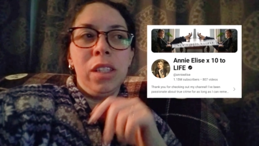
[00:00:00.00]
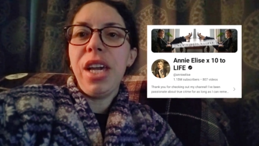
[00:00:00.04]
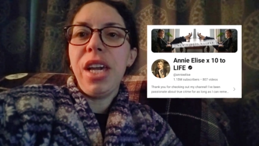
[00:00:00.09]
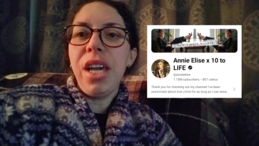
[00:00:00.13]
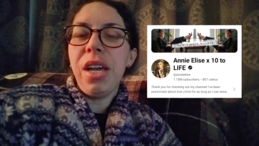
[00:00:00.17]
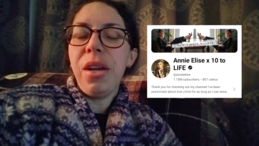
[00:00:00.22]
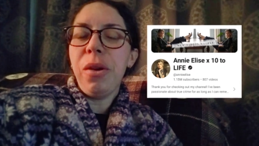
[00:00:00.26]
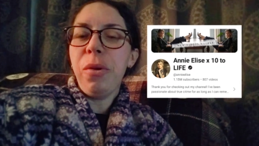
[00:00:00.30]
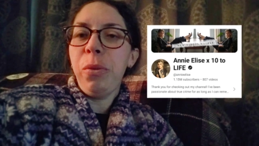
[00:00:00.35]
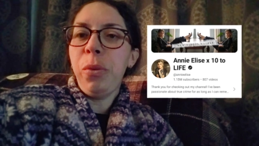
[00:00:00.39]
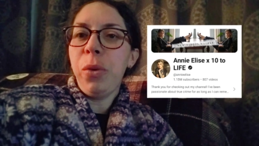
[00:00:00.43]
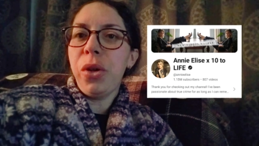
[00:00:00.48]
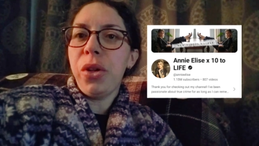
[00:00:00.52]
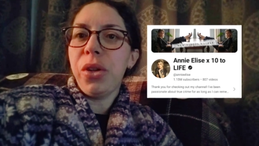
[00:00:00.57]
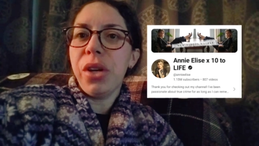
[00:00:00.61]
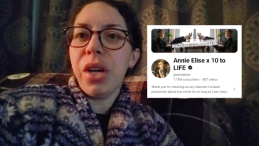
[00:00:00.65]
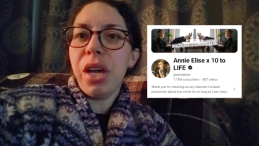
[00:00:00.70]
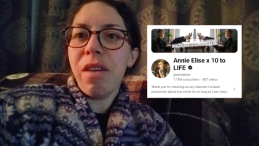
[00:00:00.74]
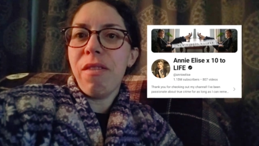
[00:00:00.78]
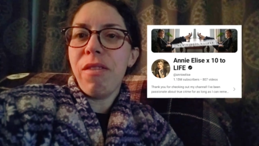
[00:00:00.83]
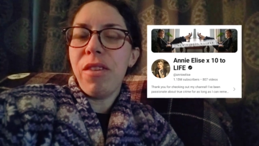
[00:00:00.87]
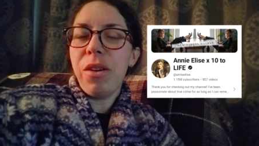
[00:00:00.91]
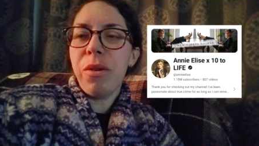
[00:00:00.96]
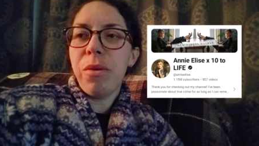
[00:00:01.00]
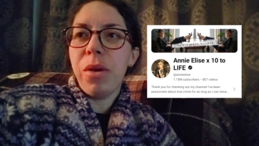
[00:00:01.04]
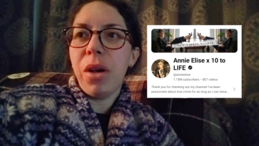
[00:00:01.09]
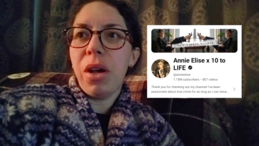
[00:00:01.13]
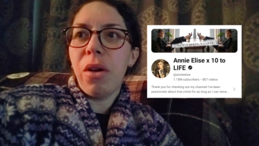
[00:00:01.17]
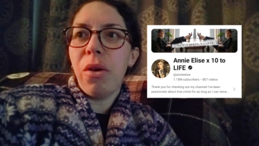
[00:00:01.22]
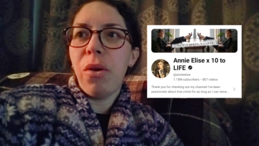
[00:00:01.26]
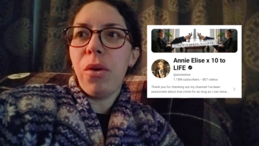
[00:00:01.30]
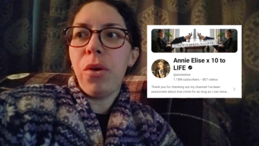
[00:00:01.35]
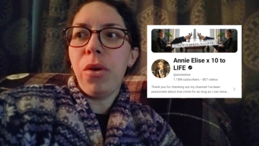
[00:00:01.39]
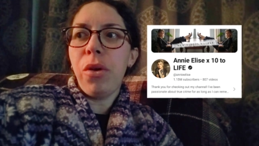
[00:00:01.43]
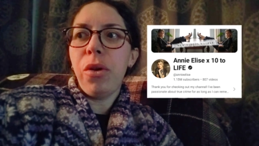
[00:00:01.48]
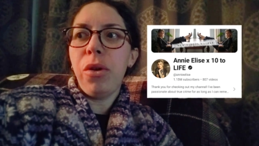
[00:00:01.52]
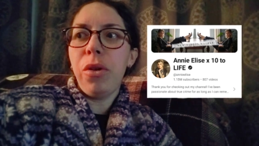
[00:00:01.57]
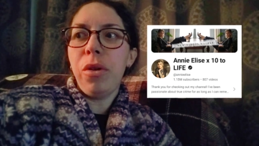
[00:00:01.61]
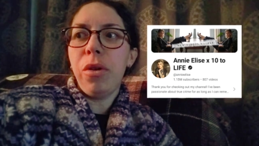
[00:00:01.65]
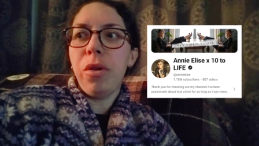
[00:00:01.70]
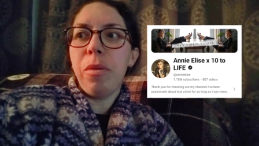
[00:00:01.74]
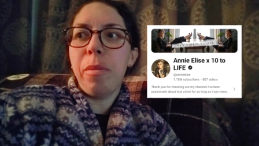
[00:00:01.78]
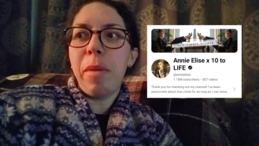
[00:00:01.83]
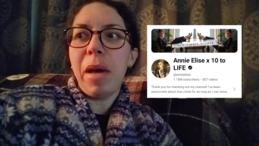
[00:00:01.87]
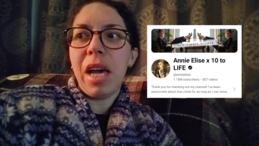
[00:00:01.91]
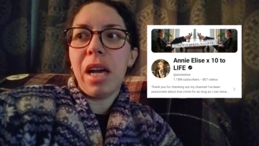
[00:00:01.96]
She will give you a
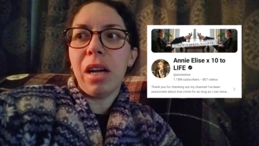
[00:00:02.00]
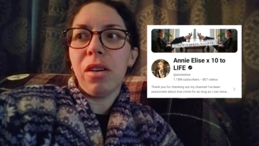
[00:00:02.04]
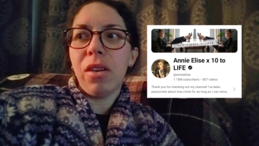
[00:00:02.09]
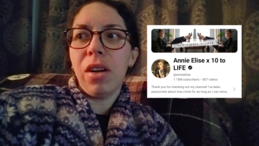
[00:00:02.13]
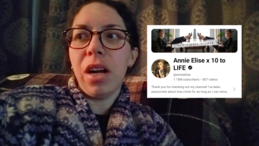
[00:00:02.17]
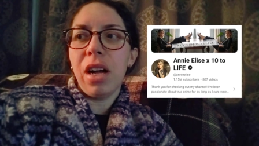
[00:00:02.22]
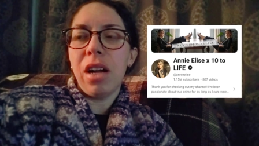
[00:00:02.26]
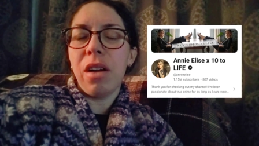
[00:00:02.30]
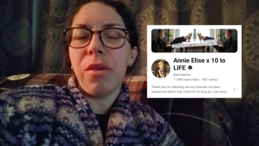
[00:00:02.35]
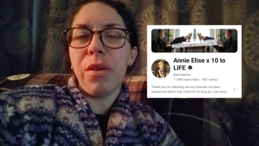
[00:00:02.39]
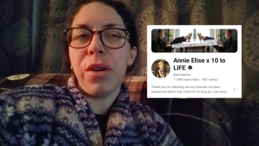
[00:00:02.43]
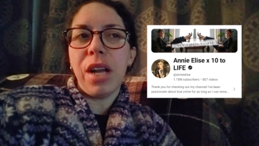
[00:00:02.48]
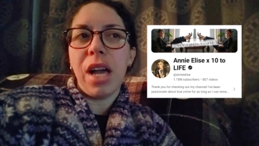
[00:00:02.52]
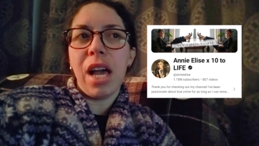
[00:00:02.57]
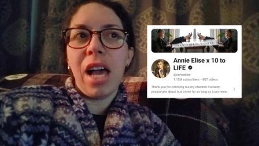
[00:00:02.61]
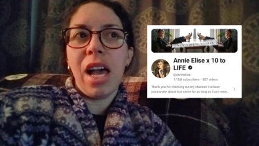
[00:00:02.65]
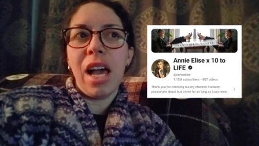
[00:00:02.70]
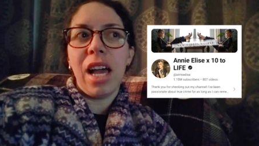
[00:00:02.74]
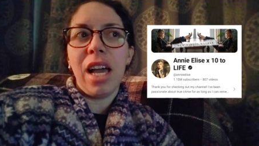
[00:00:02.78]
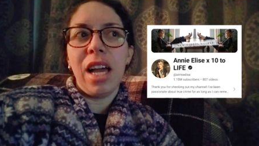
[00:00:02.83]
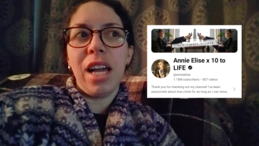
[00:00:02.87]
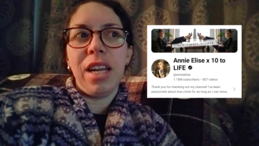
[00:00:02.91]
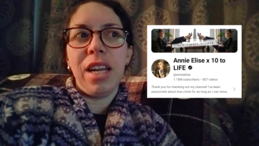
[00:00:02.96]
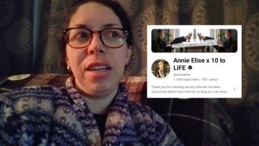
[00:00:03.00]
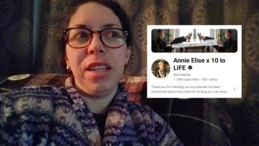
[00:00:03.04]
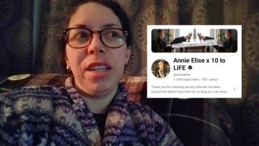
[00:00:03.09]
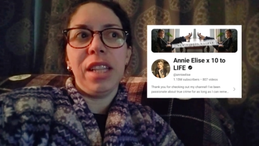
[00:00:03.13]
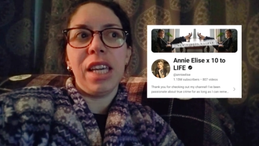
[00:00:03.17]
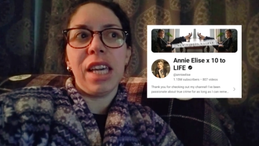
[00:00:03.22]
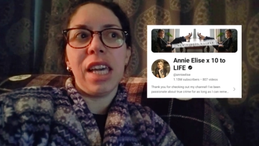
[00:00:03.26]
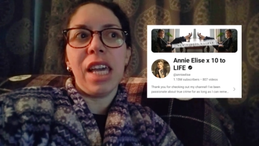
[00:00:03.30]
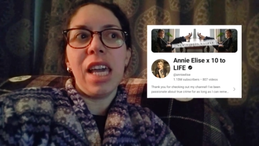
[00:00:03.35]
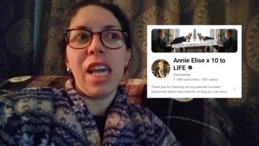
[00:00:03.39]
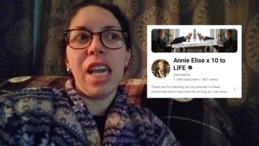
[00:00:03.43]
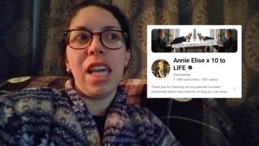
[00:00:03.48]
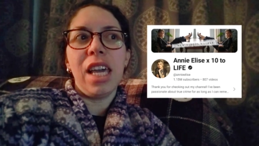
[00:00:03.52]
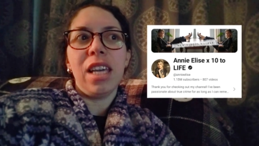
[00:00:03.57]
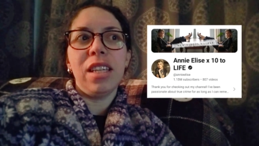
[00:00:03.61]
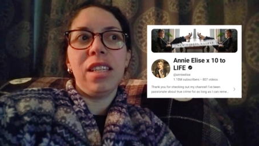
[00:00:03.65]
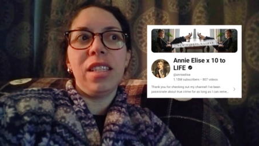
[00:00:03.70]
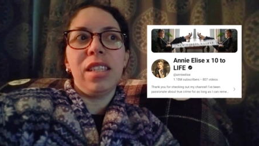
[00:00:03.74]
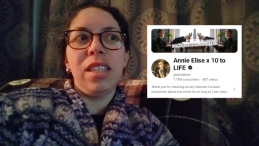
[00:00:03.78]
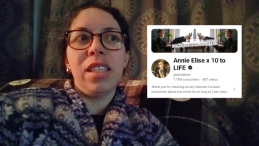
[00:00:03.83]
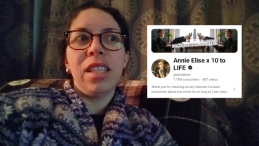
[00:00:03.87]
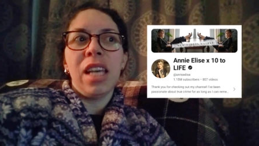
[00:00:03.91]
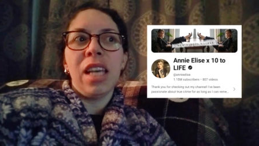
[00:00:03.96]
whole background on the
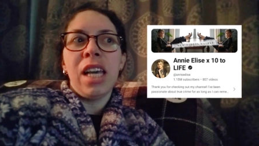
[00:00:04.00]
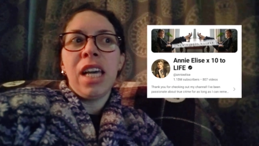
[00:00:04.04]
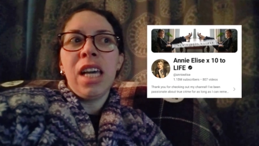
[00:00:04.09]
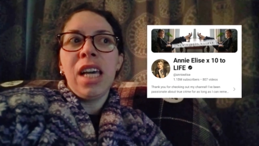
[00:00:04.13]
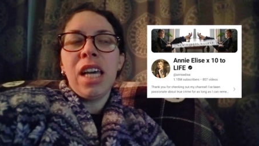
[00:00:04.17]
case.